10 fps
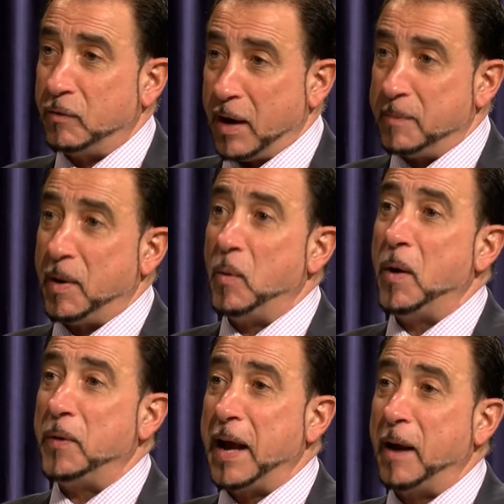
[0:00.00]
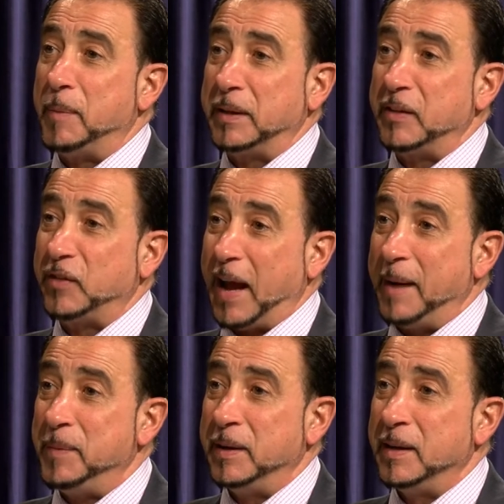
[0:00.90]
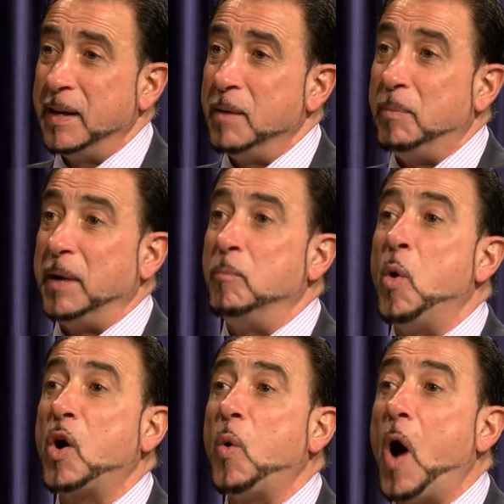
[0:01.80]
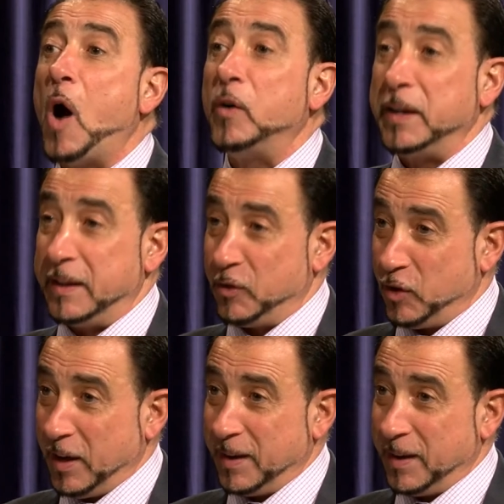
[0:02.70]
right about where we are about this time, but more quality this year.